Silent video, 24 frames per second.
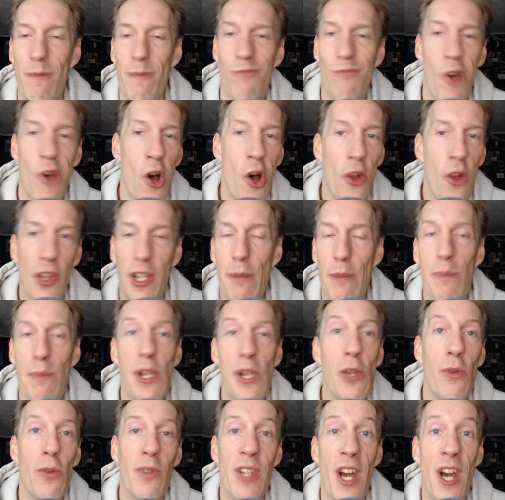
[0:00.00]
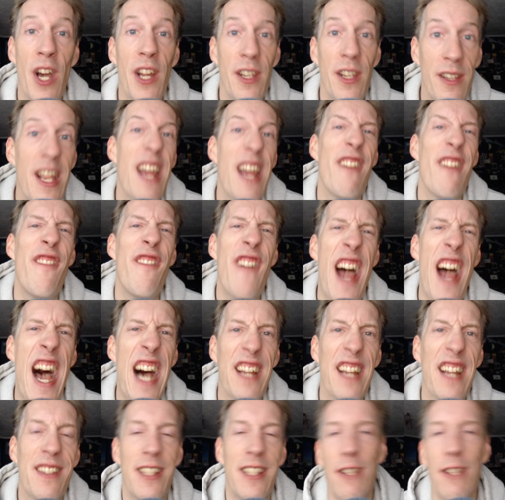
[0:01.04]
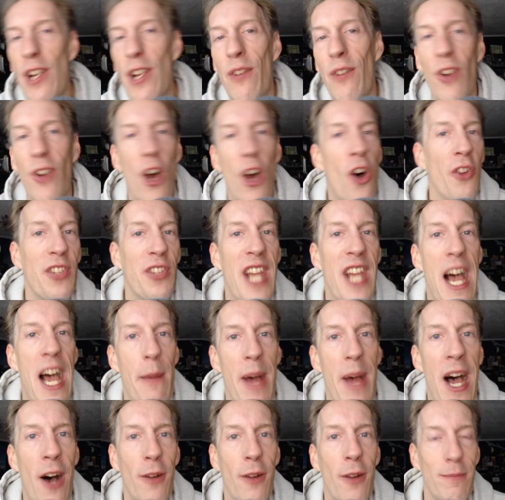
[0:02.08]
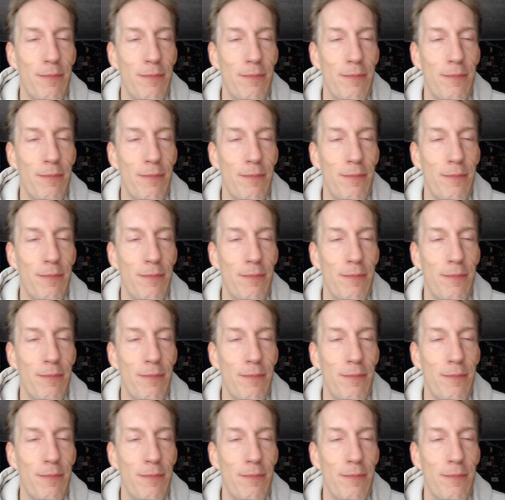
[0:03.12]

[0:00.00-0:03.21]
all the compute done fast if you ever alt tab out.